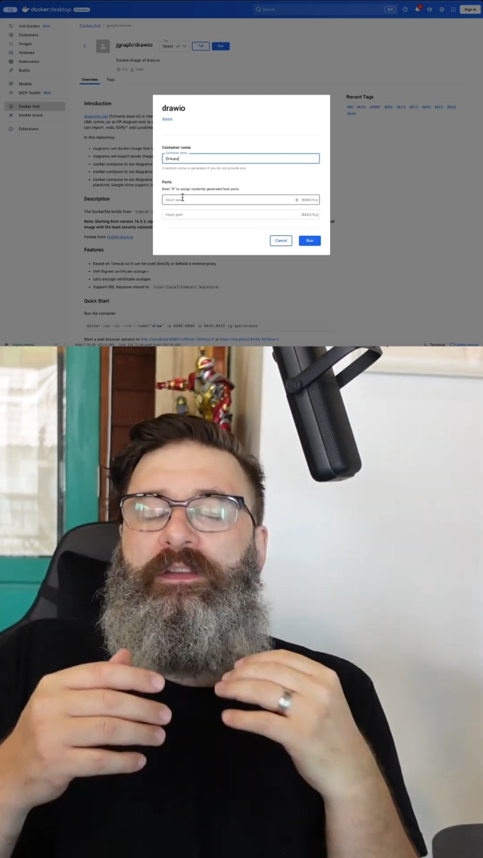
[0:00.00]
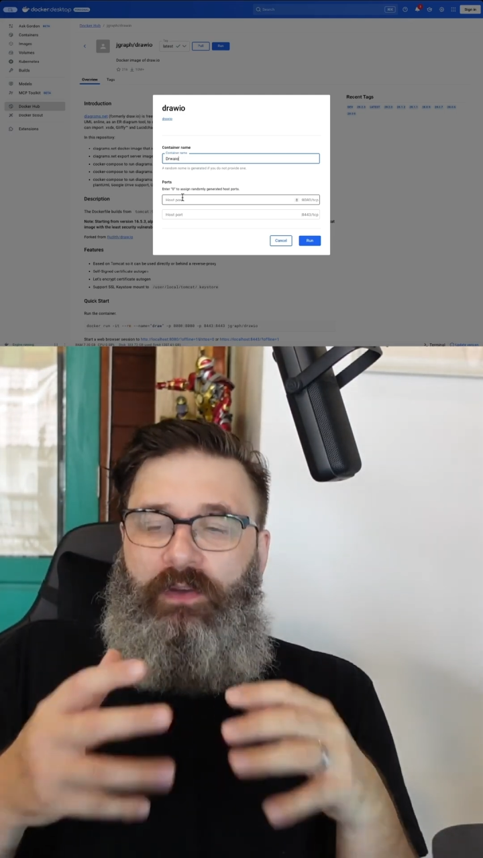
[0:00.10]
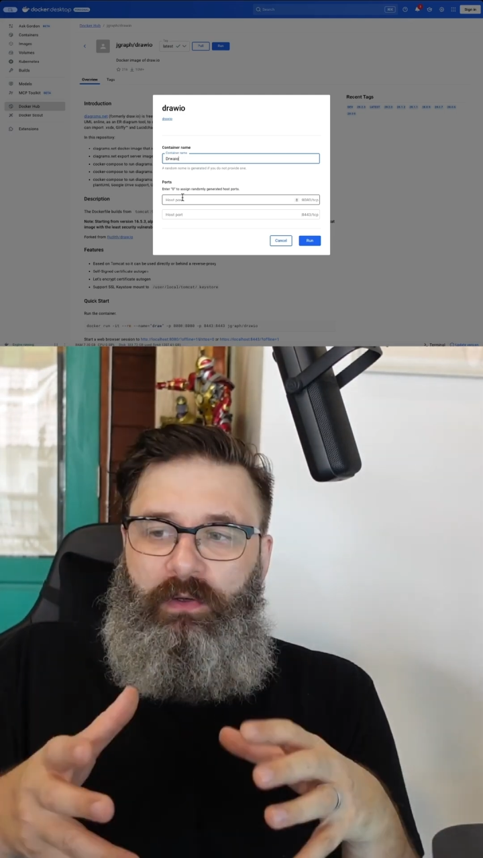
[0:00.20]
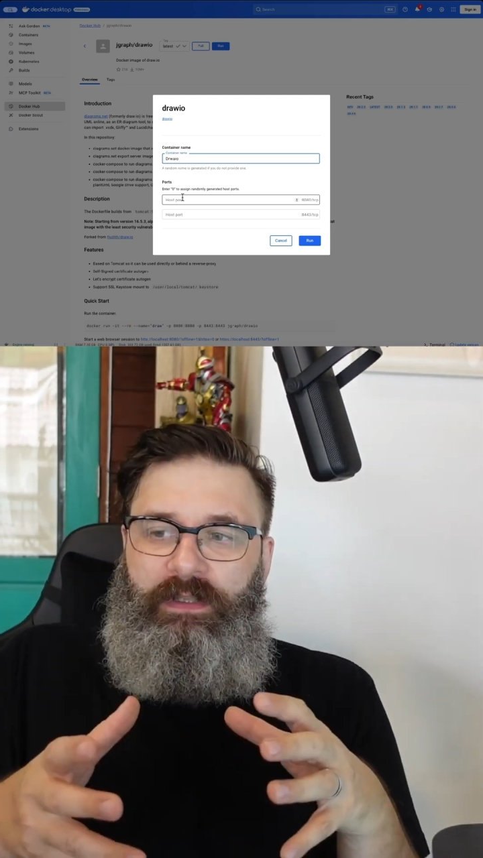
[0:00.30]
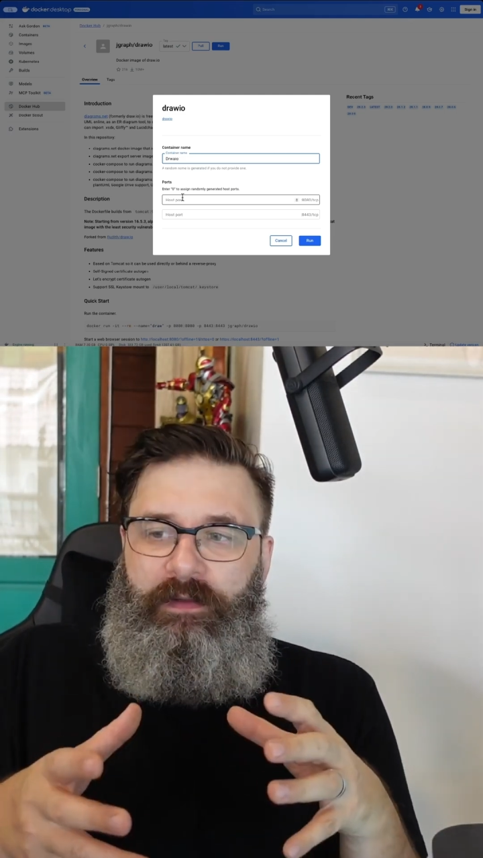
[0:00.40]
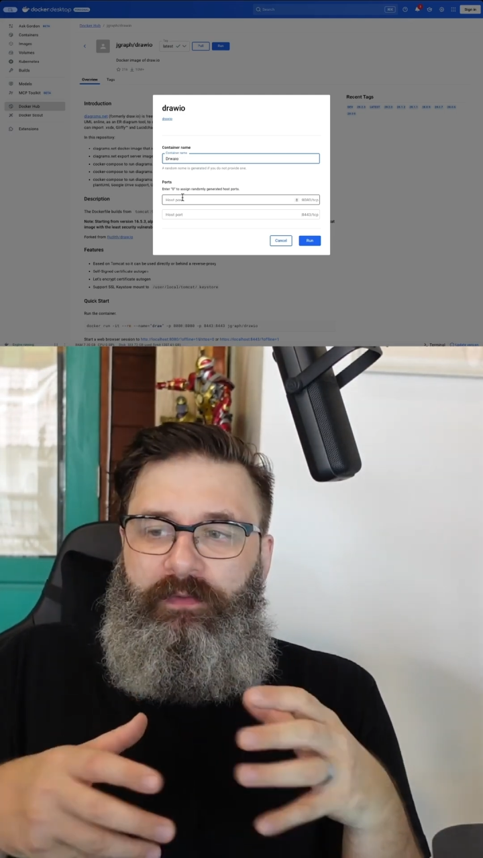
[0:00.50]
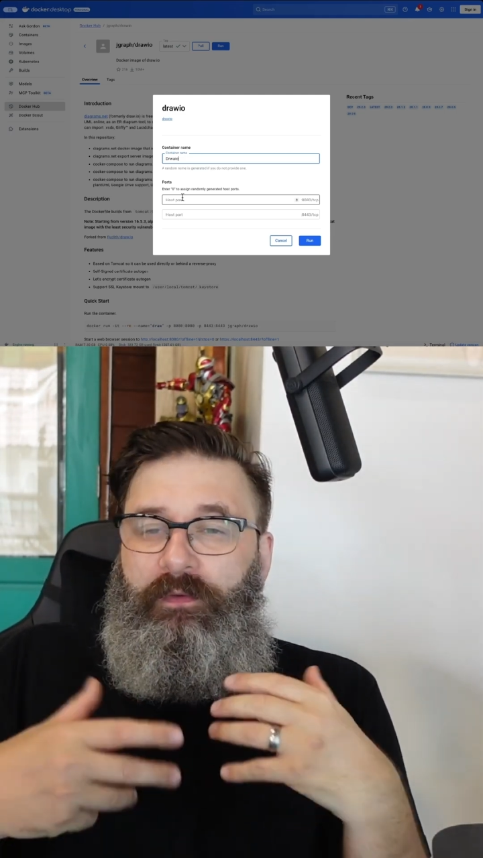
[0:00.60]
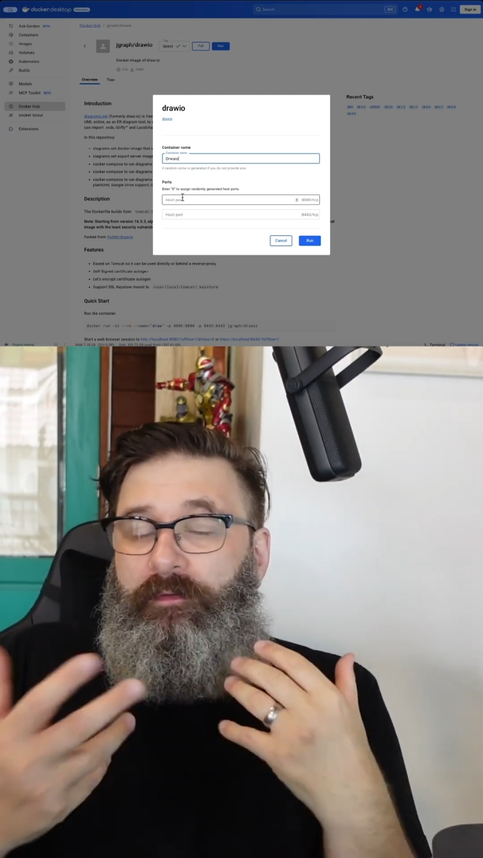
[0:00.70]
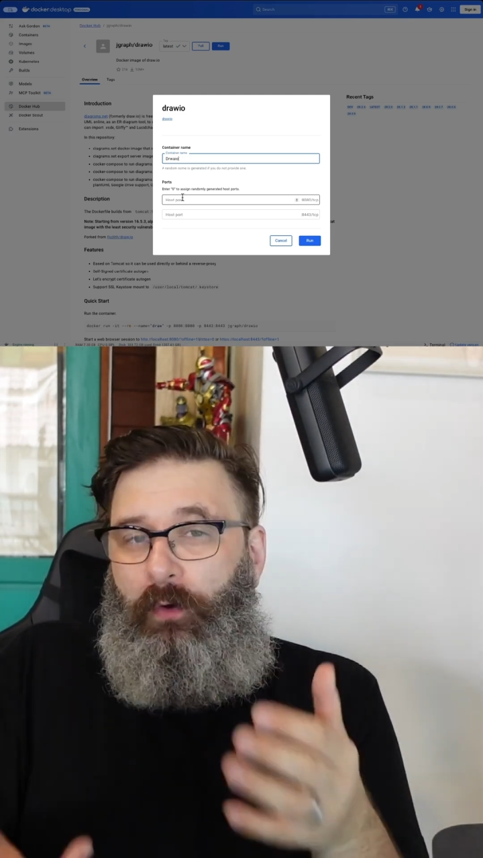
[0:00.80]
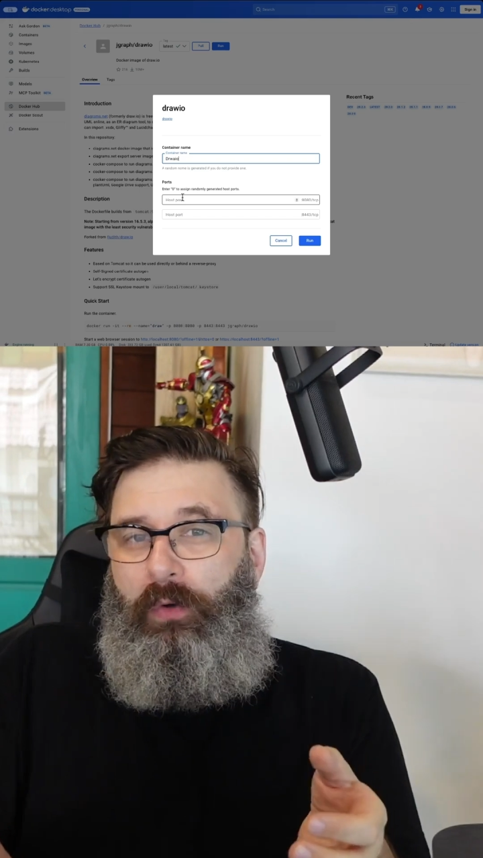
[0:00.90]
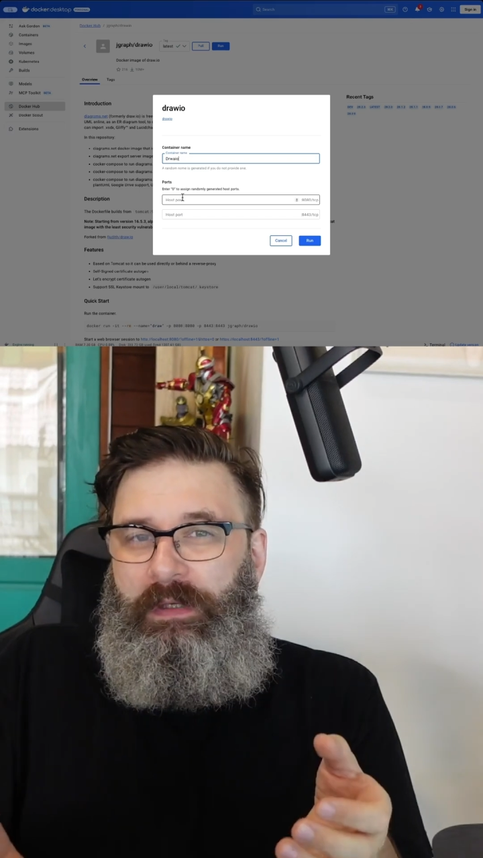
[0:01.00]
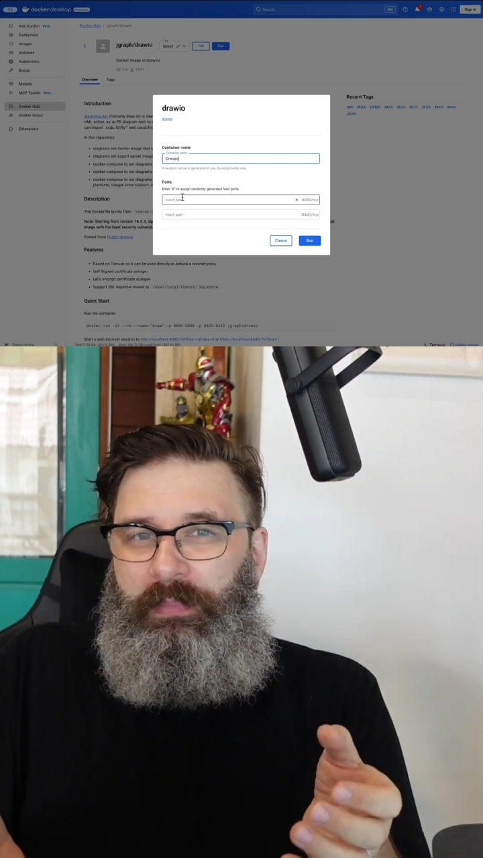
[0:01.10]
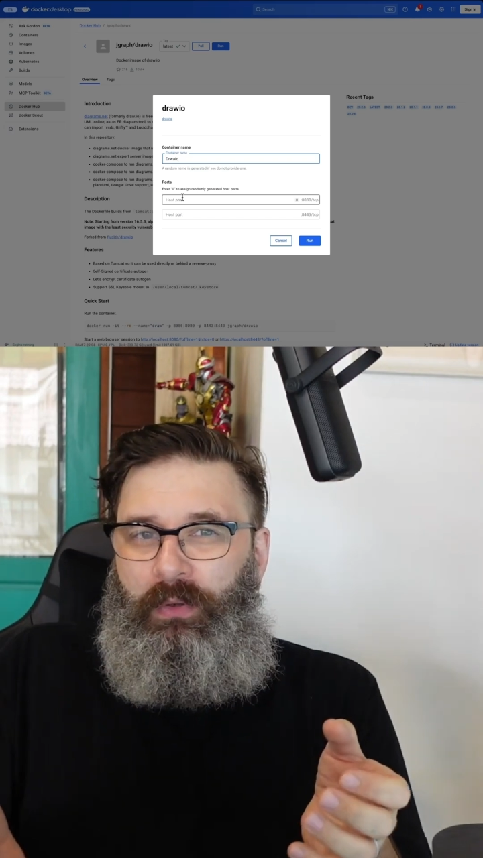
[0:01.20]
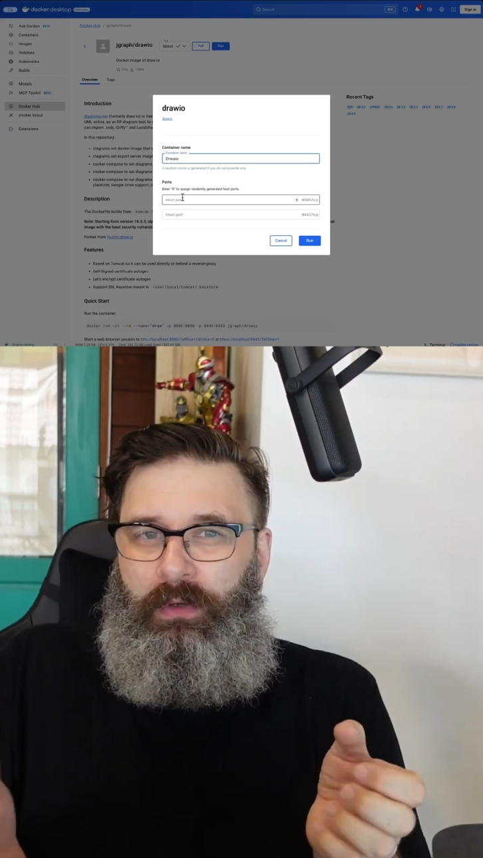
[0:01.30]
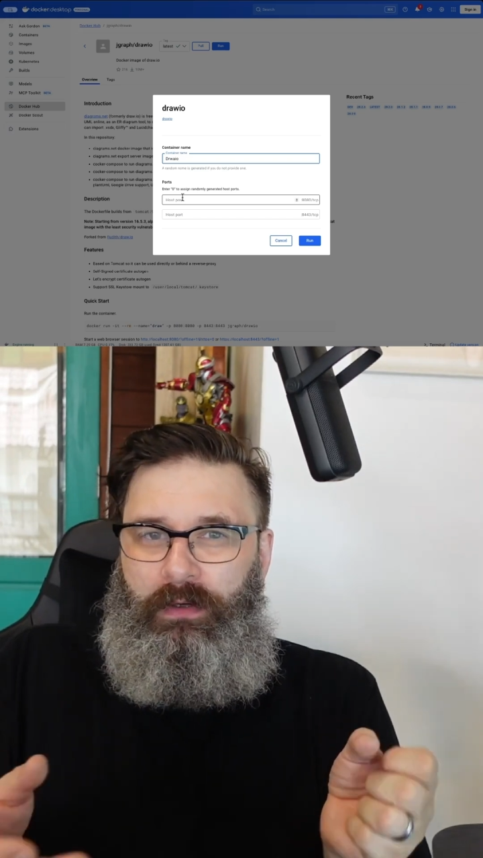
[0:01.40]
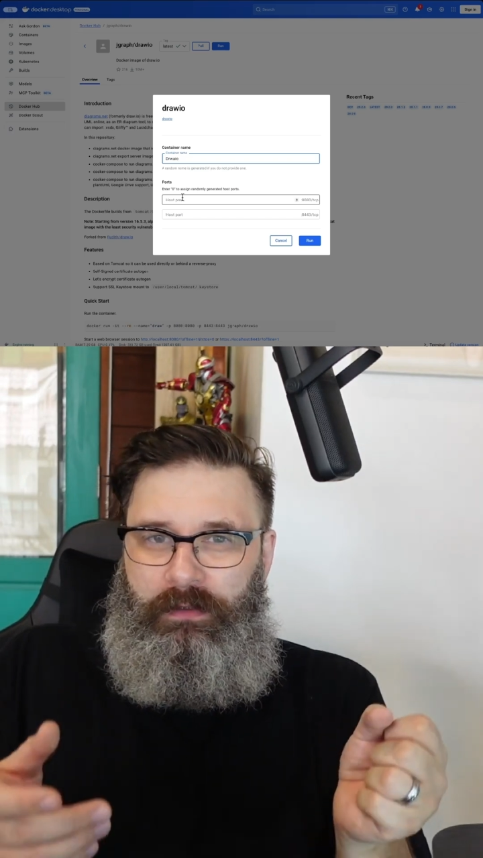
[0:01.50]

It's only if you forward a port